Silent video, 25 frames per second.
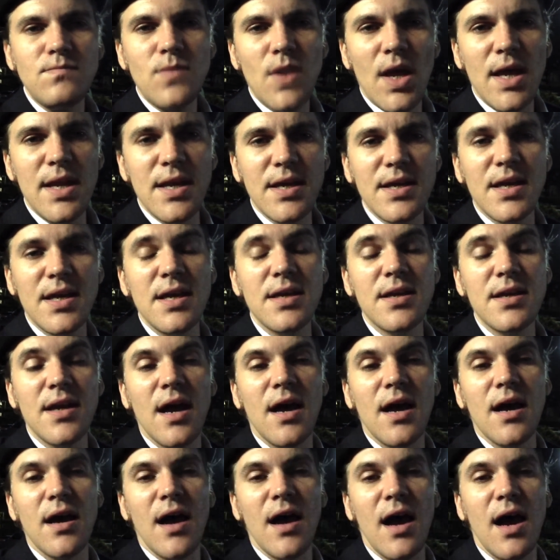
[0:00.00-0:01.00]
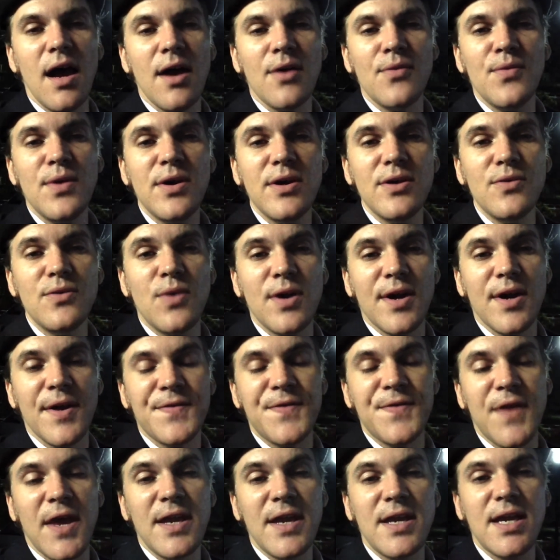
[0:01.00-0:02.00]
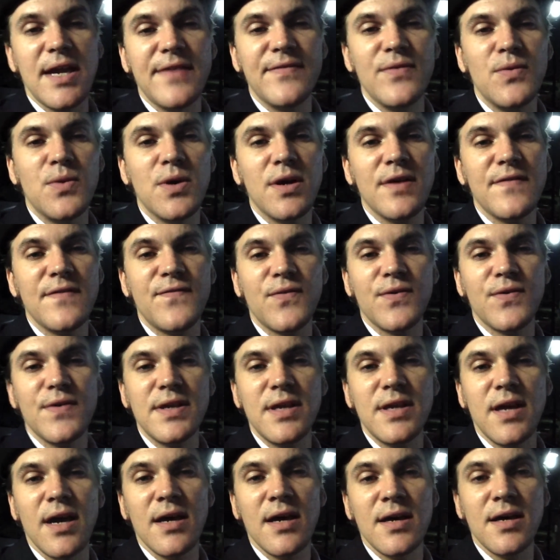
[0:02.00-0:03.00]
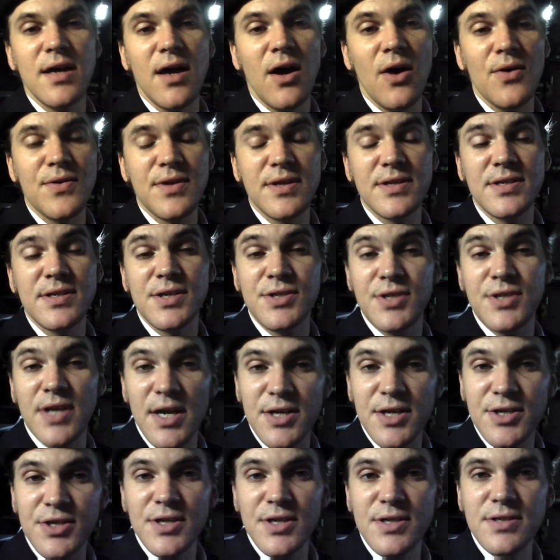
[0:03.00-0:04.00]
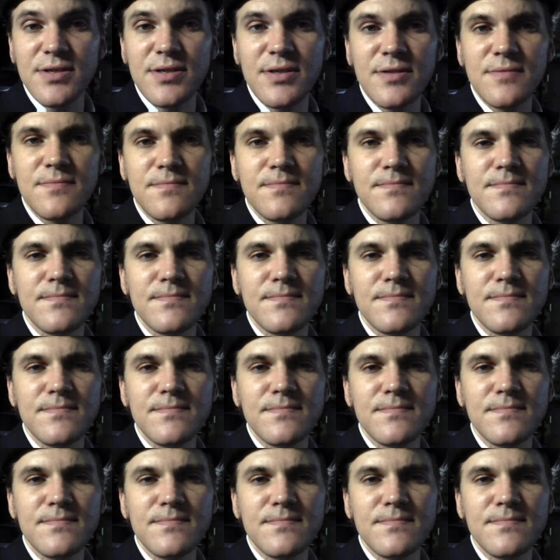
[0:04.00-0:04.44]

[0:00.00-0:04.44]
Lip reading: And again, I really want to thank everyone for the all the suggestions